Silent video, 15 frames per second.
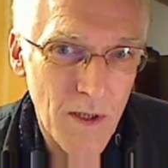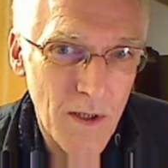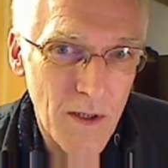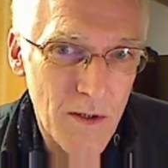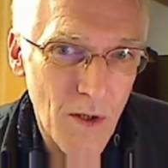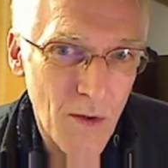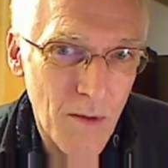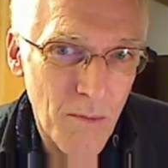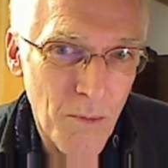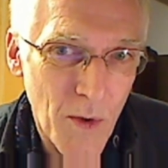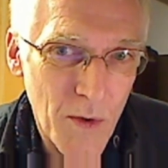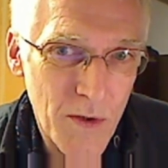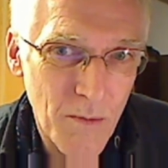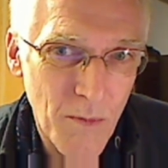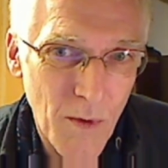is not
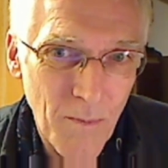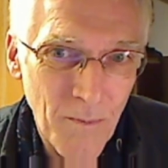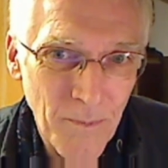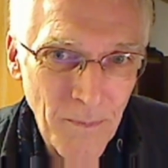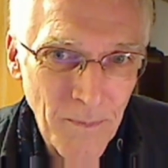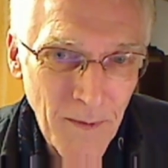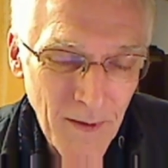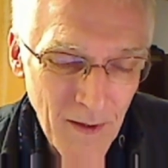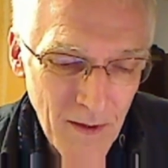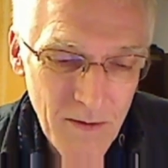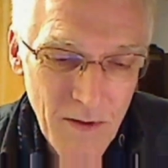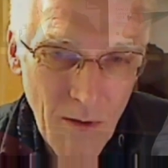impossible. So